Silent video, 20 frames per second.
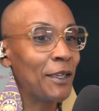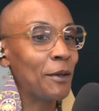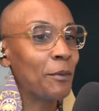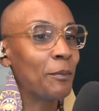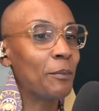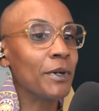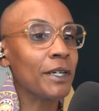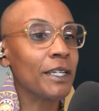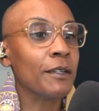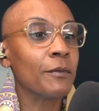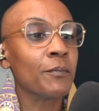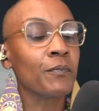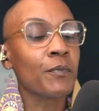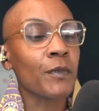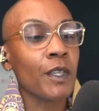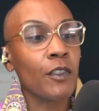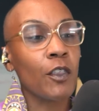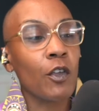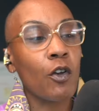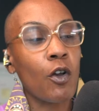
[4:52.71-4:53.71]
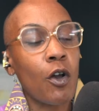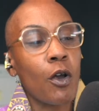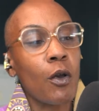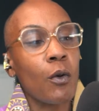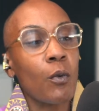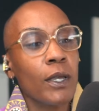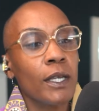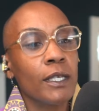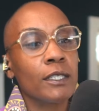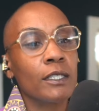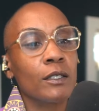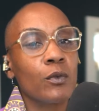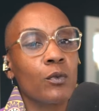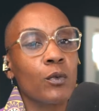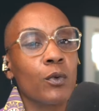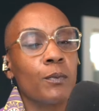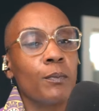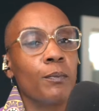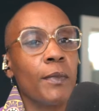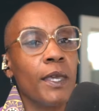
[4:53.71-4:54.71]
But there are ways
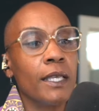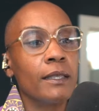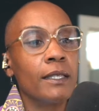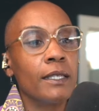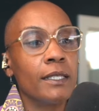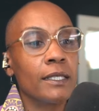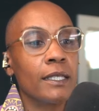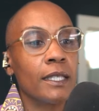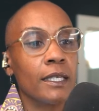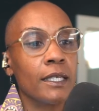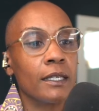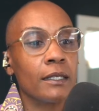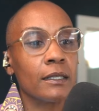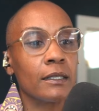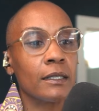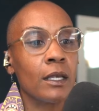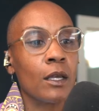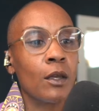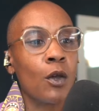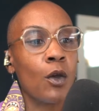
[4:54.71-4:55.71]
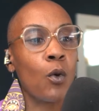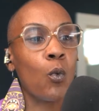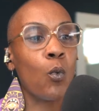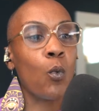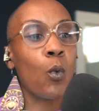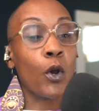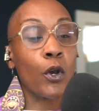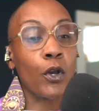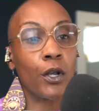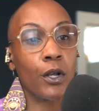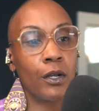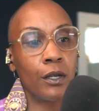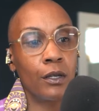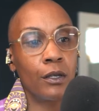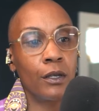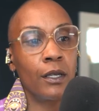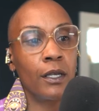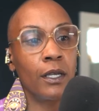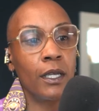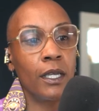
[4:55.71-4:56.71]
to make these things work
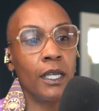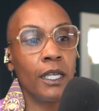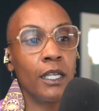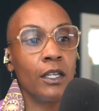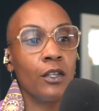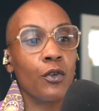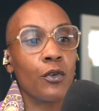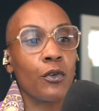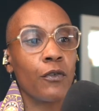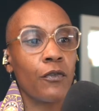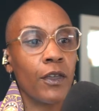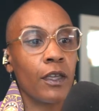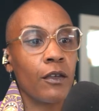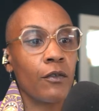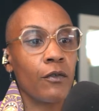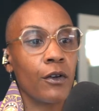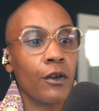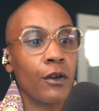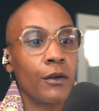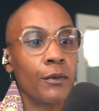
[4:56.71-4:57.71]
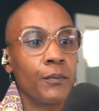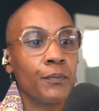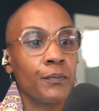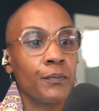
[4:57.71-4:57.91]
in your favor.